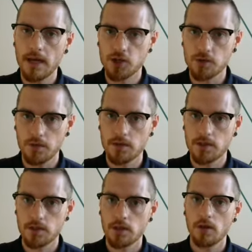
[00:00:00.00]

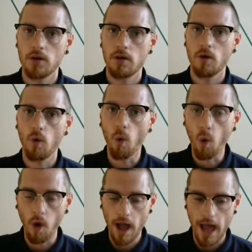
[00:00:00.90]
measurements
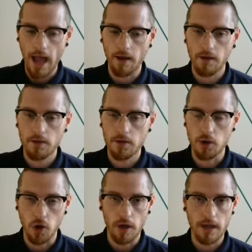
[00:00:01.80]
or
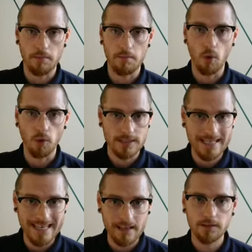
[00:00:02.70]
in more
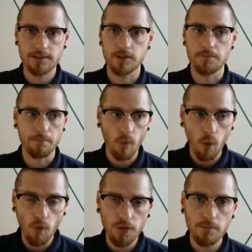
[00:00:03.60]
detail, did
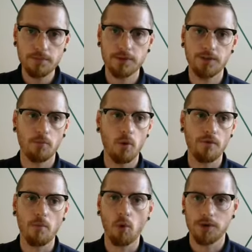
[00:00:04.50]
more of them, did them
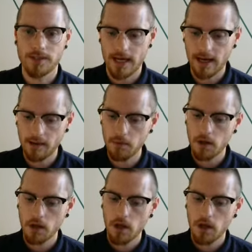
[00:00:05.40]
over more time,